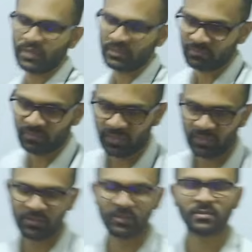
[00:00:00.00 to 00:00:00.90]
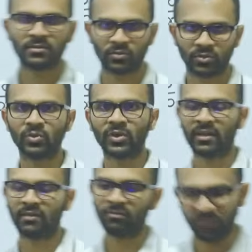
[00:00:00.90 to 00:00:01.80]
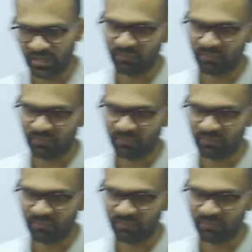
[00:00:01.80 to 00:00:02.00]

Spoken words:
right? So you can, whenever you